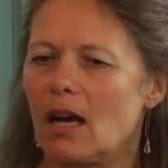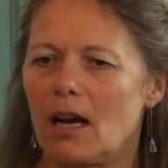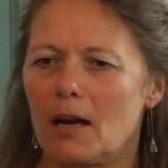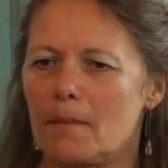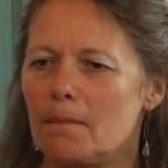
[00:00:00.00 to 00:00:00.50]

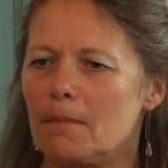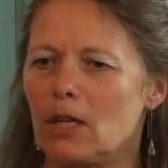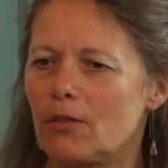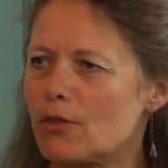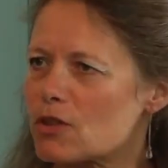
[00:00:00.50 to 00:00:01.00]
Um,
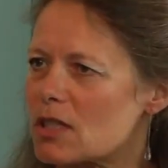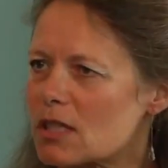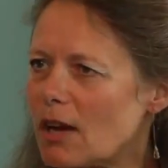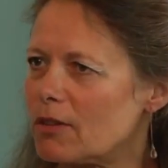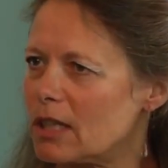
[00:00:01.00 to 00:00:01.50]
you know, first
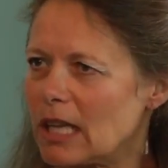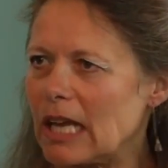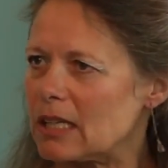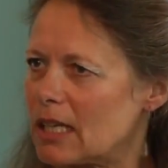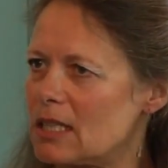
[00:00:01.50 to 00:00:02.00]
discovered in
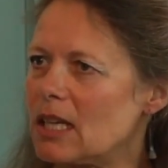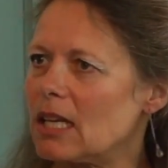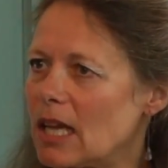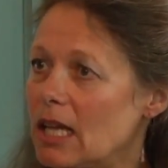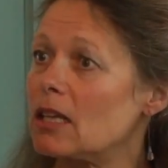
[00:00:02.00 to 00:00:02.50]

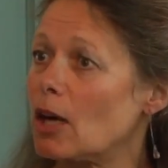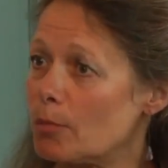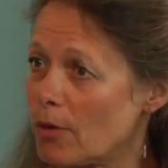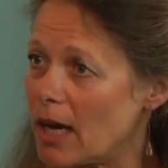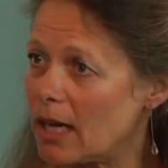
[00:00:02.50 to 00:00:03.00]
1988 in
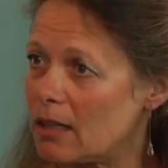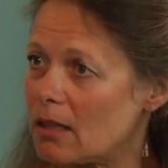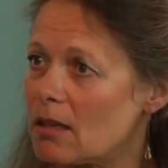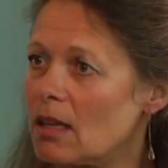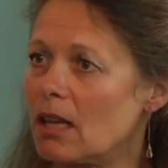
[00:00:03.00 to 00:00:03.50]
our brain,